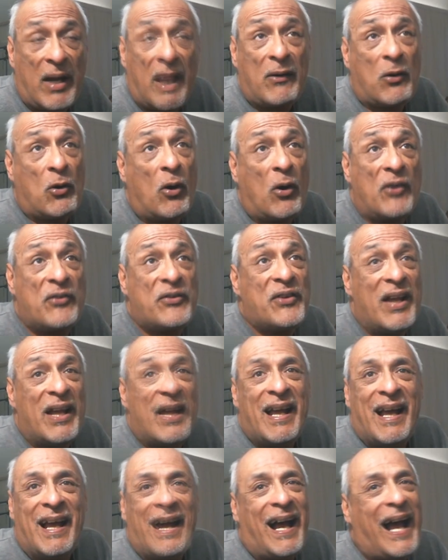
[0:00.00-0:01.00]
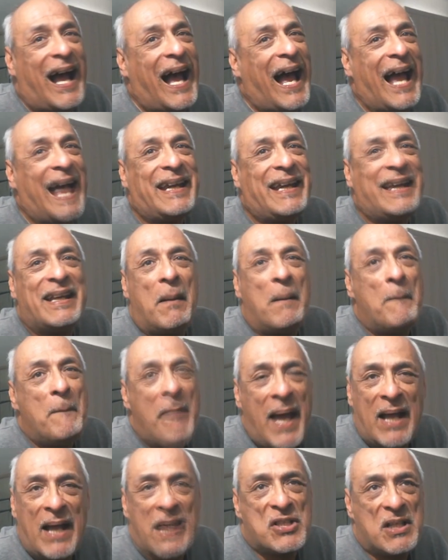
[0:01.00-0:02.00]
Side Story, and of course, I can
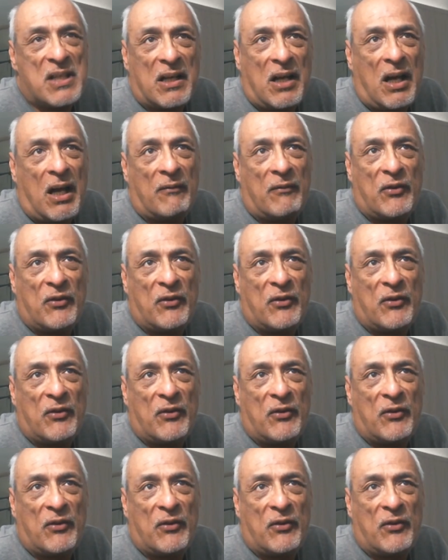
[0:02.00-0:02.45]
imagine the